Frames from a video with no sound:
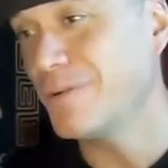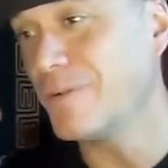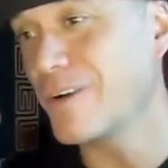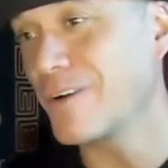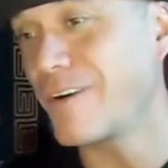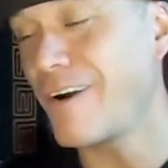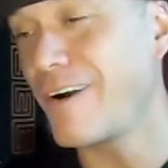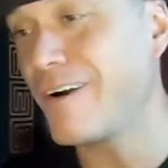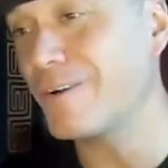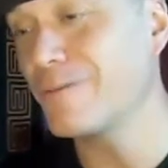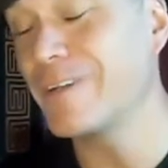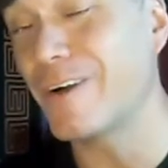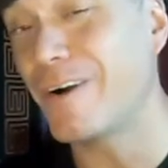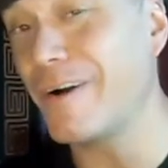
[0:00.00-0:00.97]
we
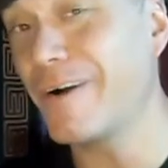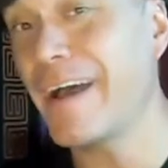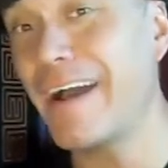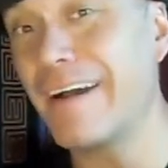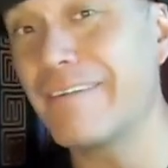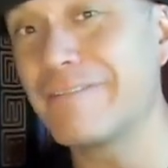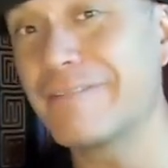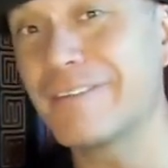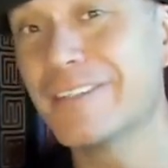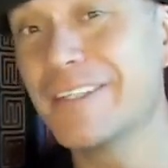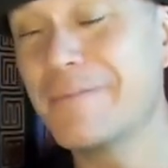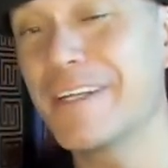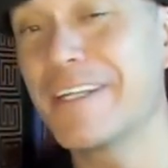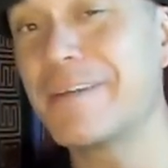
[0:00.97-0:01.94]
all have
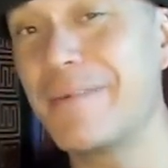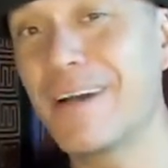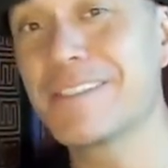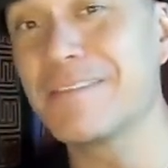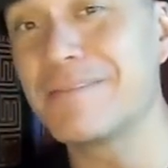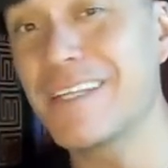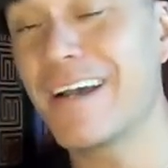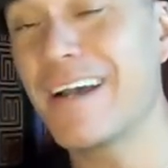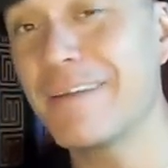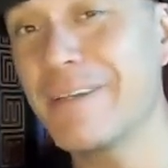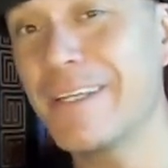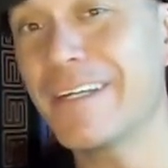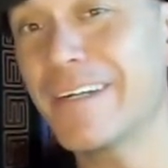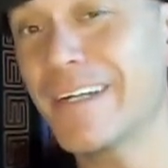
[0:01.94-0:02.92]
limited amounts of
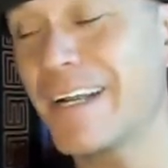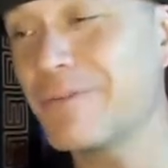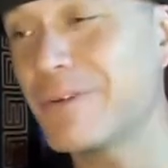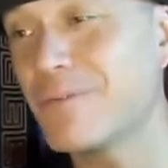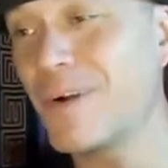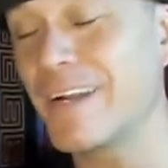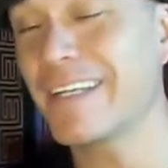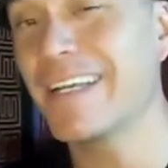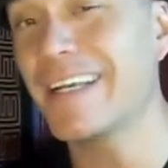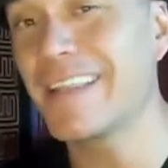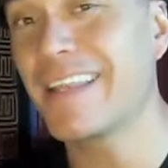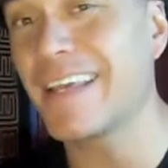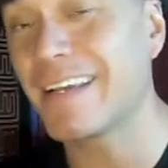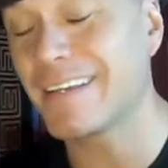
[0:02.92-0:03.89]
time here, and we want to
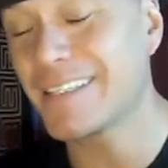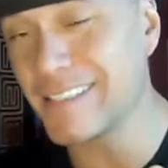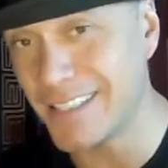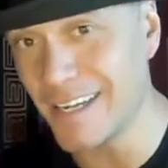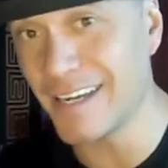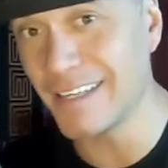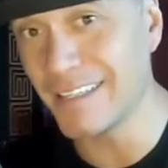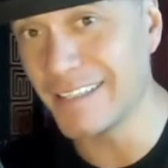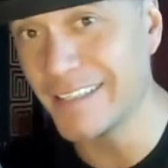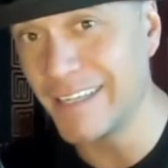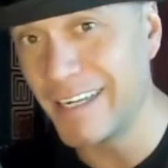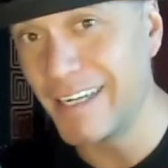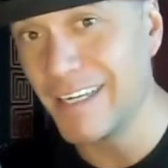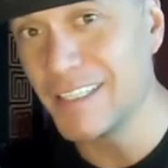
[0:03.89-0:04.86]
get things done.
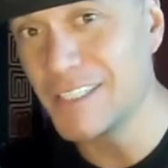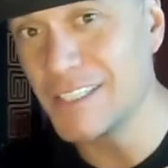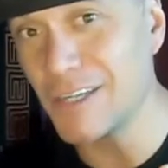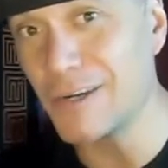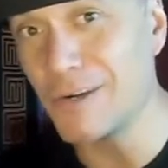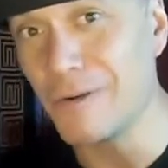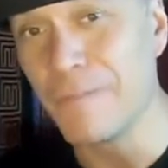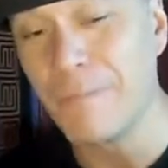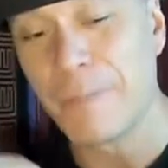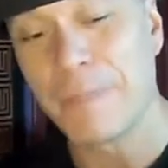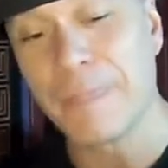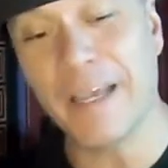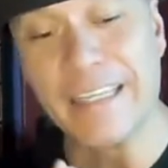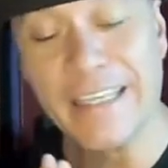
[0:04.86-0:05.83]
So
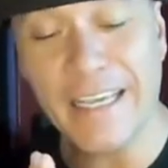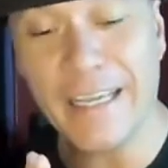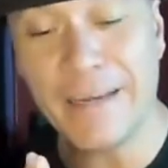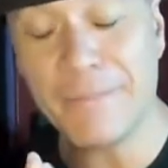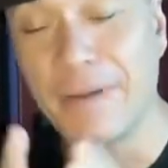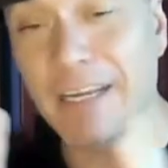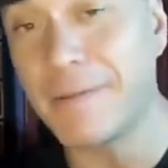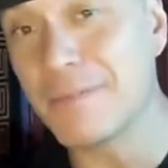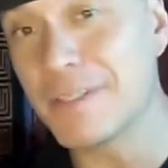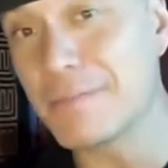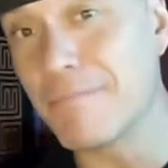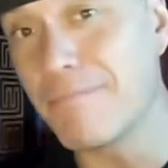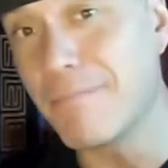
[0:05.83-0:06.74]
again, my name is